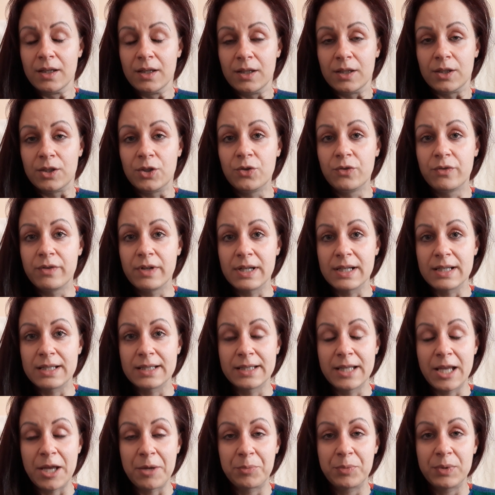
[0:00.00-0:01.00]
you will
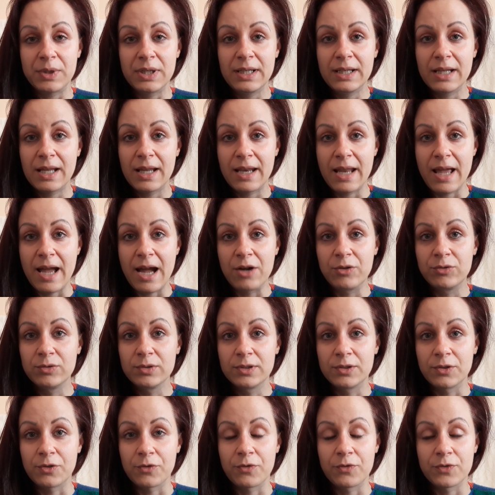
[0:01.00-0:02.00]
step in and
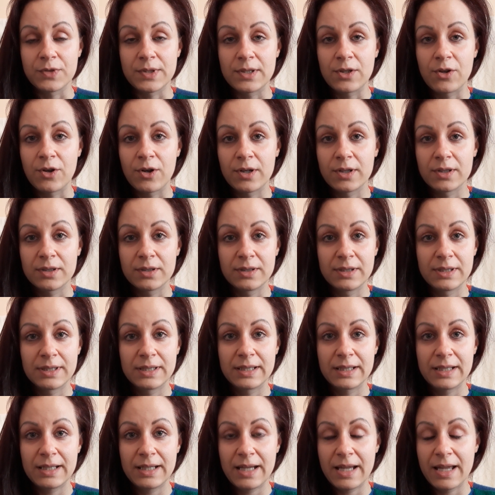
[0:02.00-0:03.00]
out of
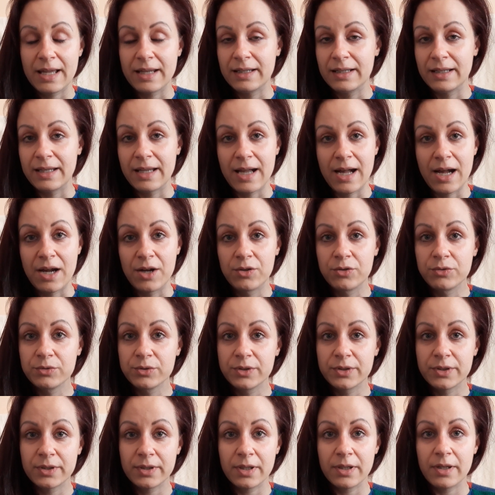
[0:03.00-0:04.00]
certainty and
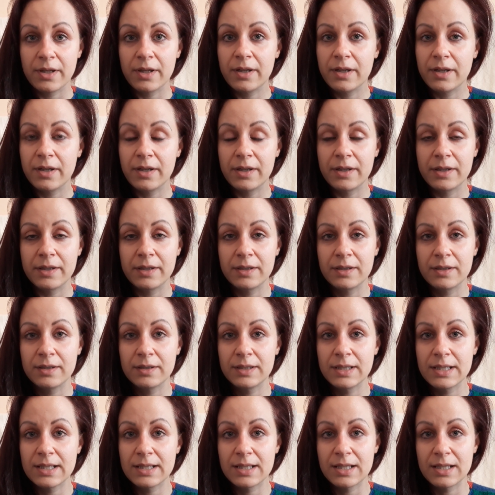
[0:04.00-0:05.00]
doubt.
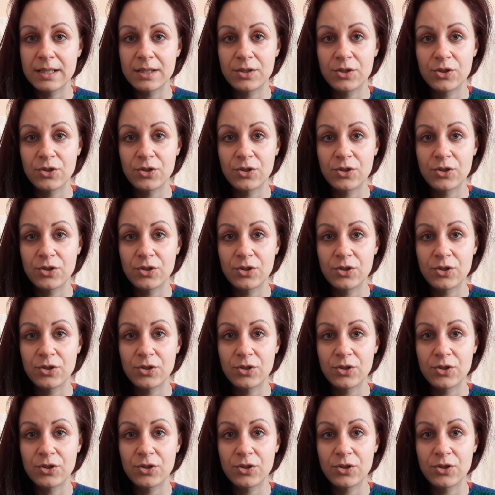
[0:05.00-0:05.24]
This is